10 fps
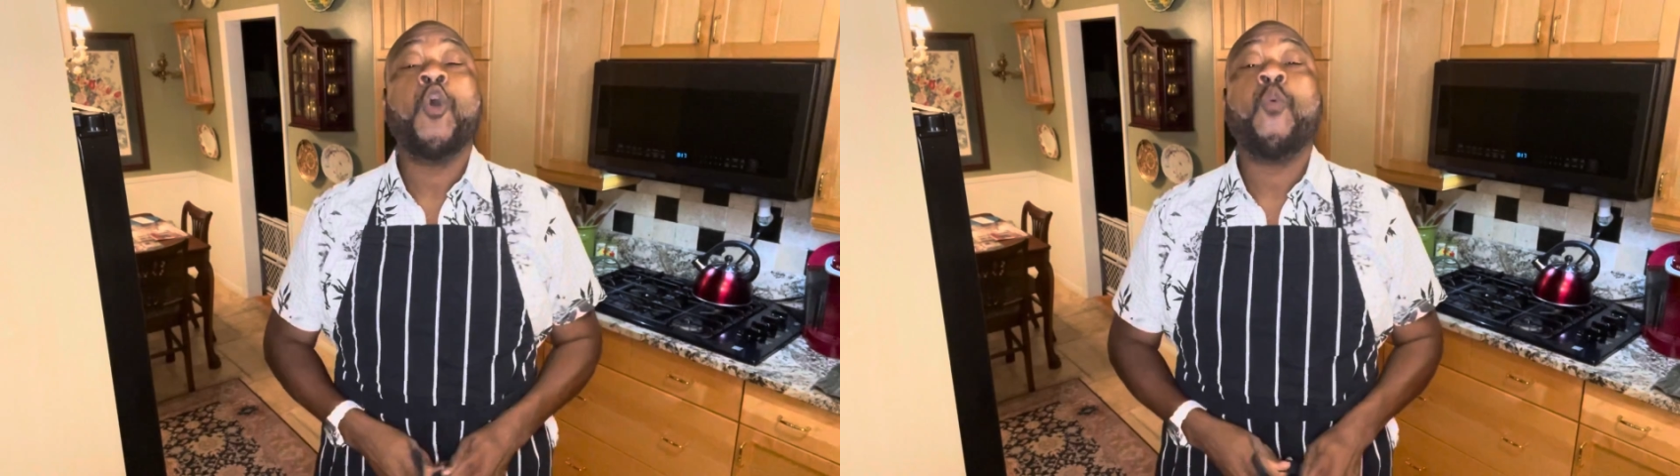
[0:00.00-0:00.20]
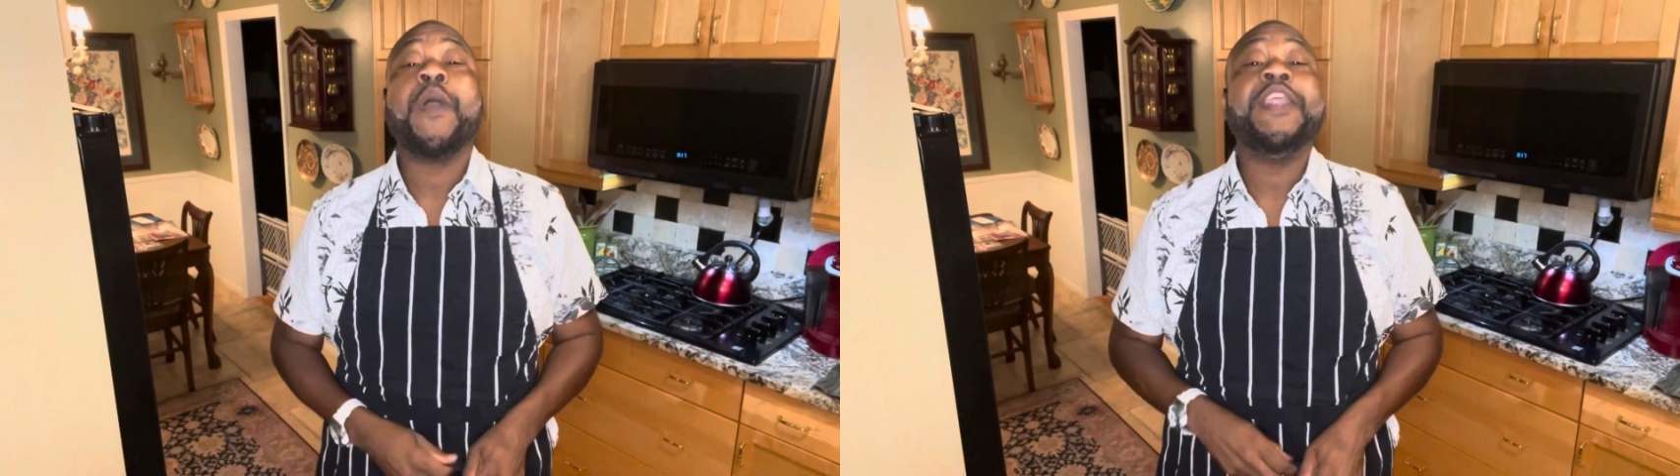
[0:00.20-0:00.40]

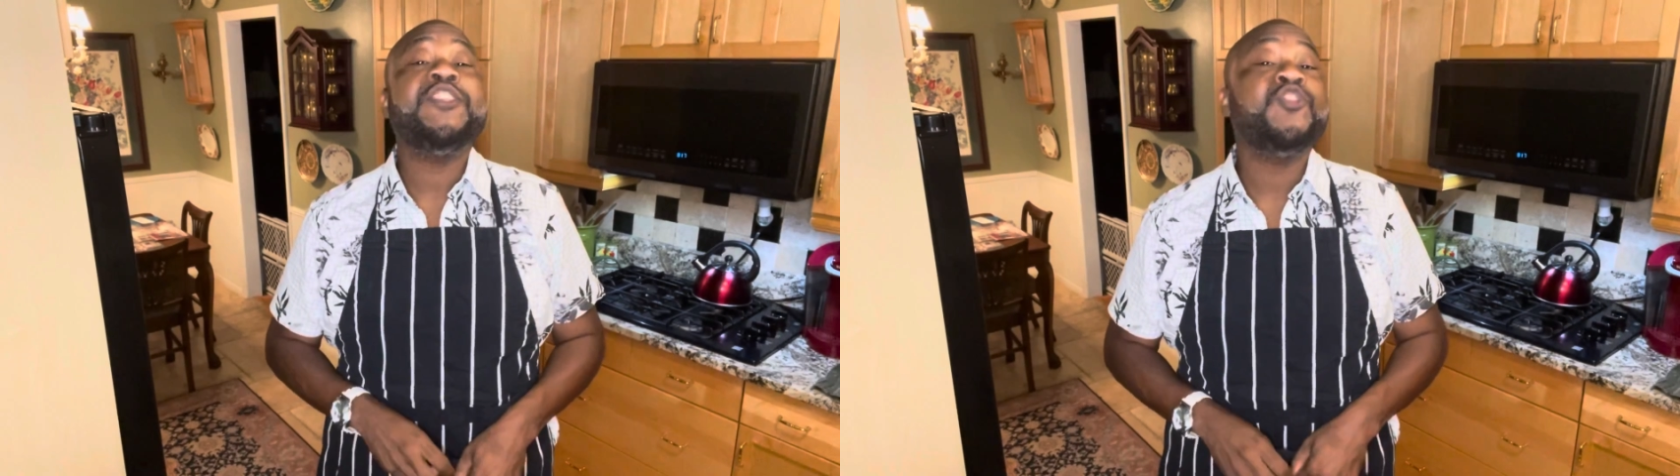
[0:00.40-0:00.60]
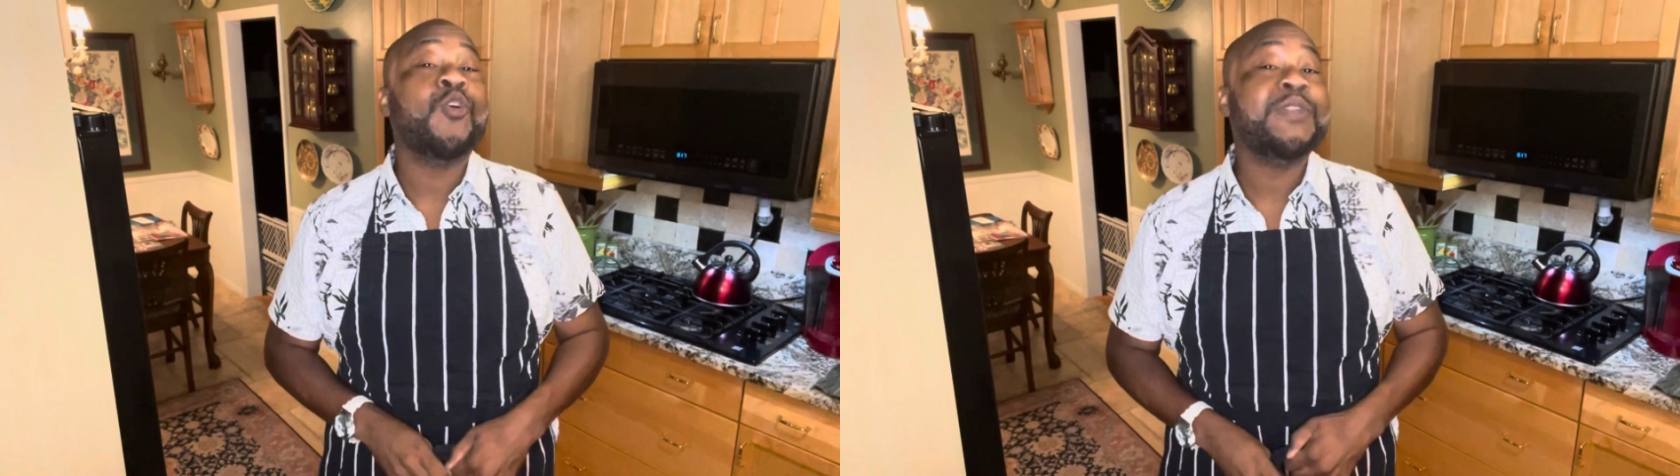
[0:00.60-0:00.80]
when
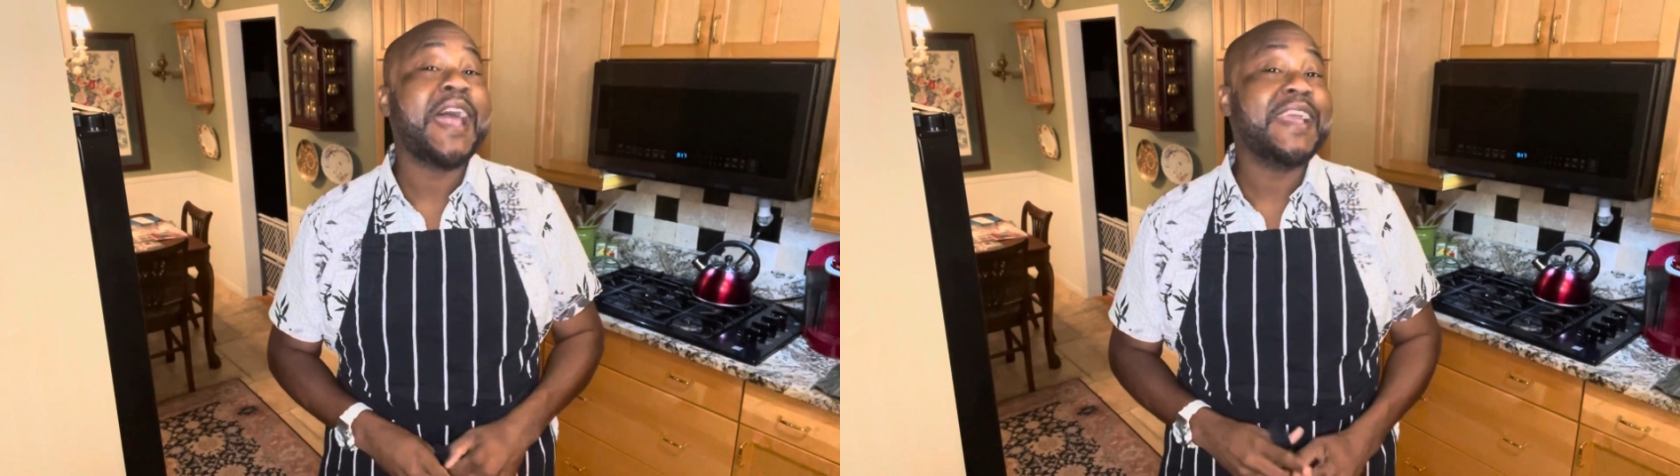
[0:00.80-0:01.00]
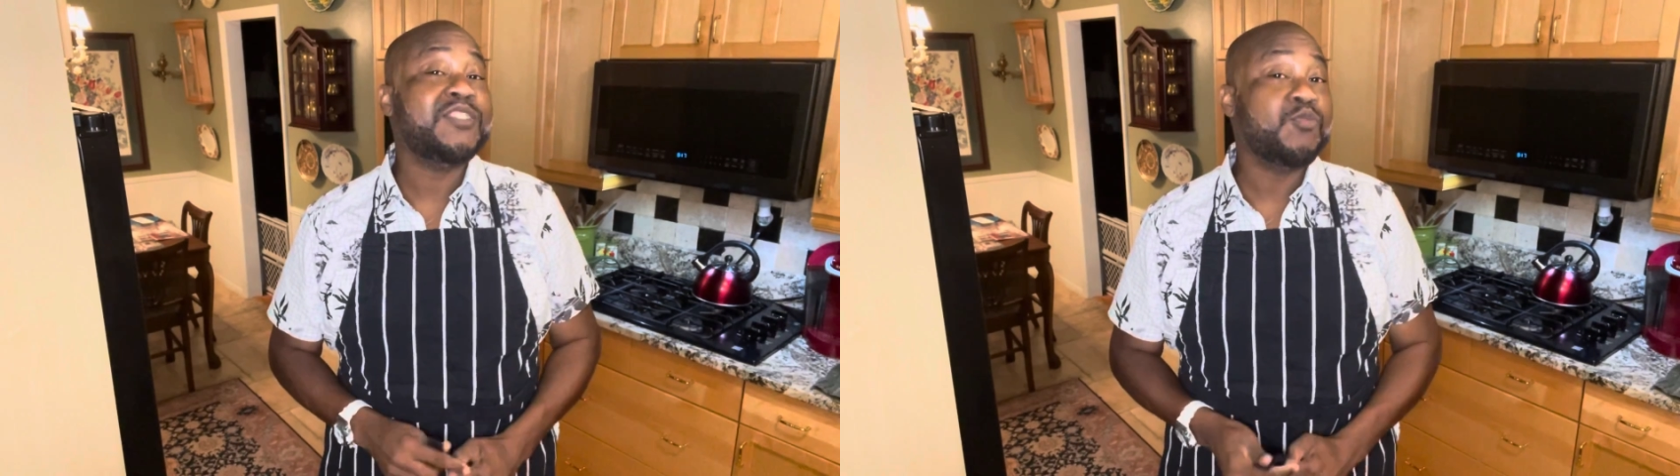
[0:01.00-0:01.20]
it's your
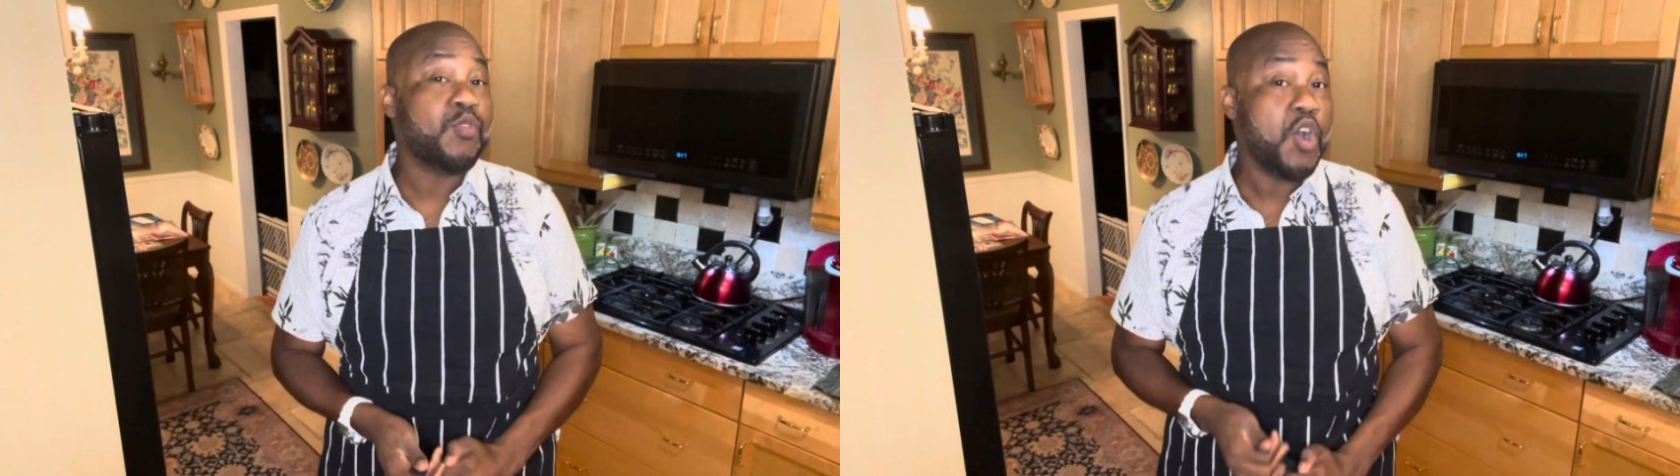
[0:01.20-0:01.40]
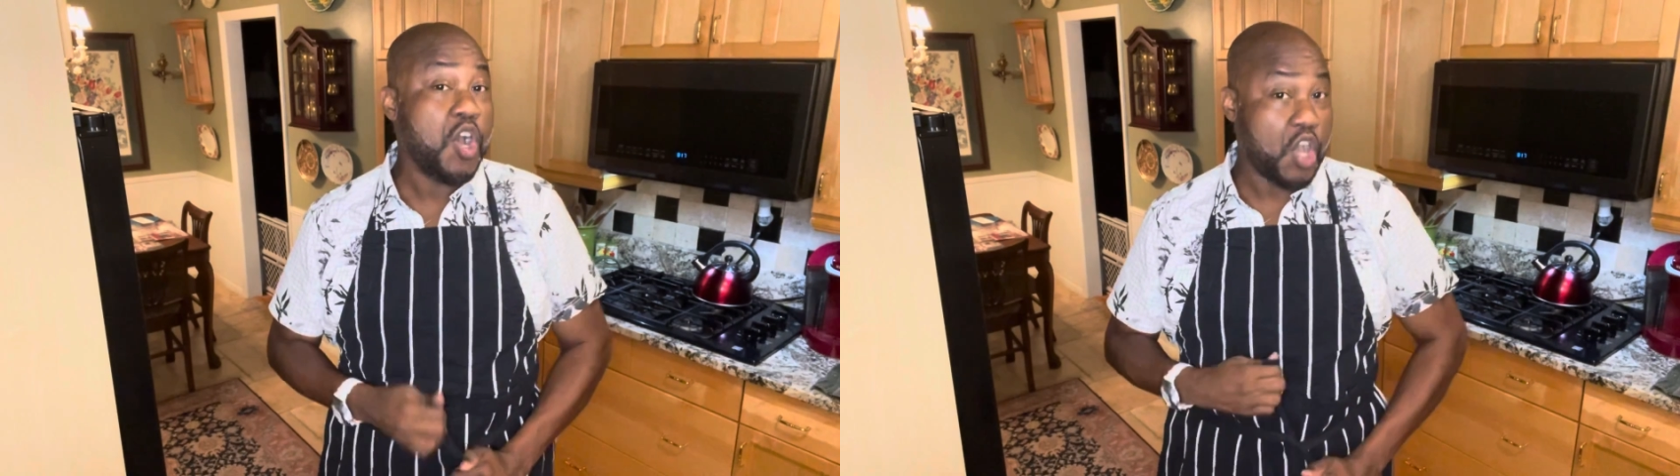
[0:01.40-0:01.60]
night to
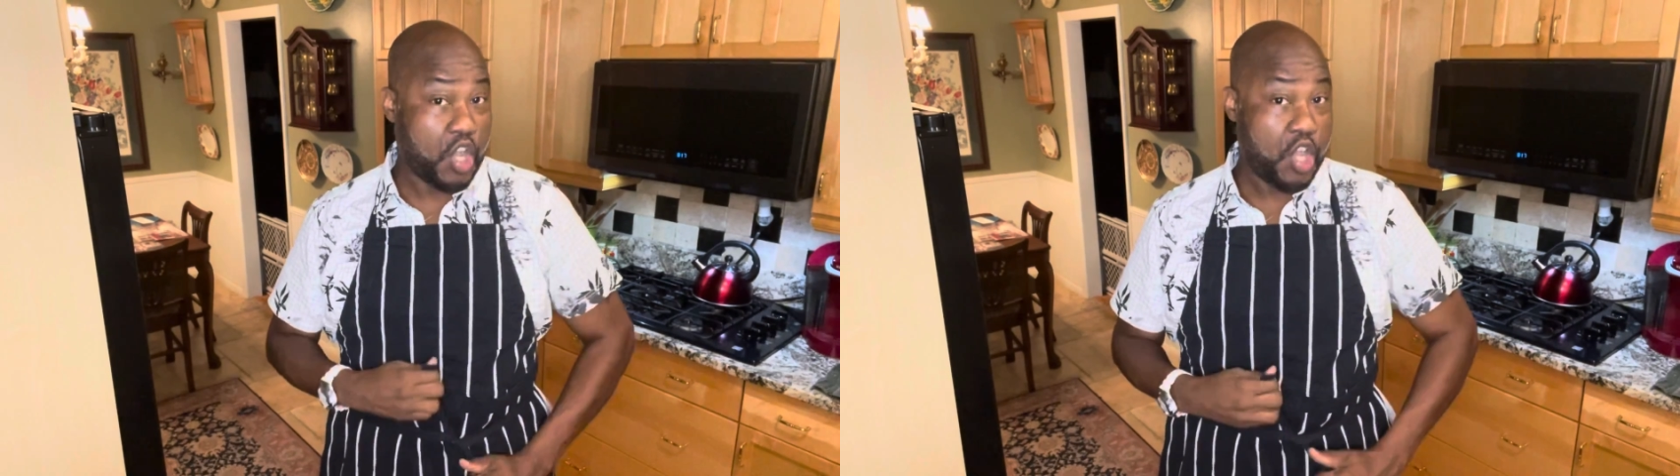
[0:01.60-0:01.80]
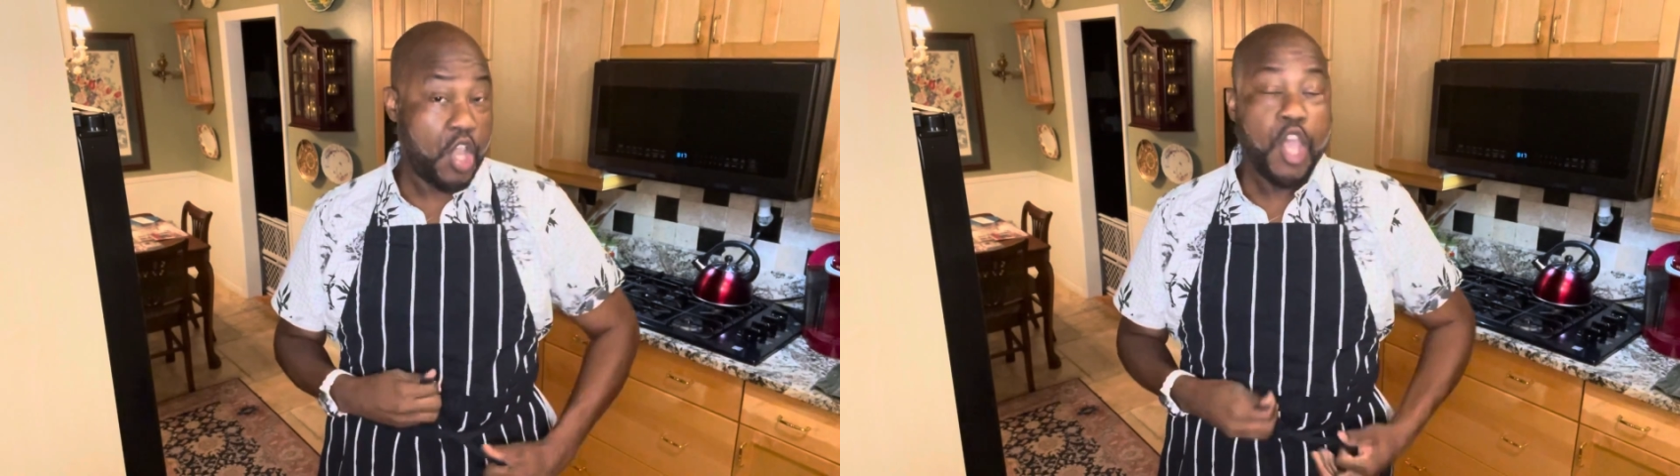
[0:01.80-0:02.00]
cook.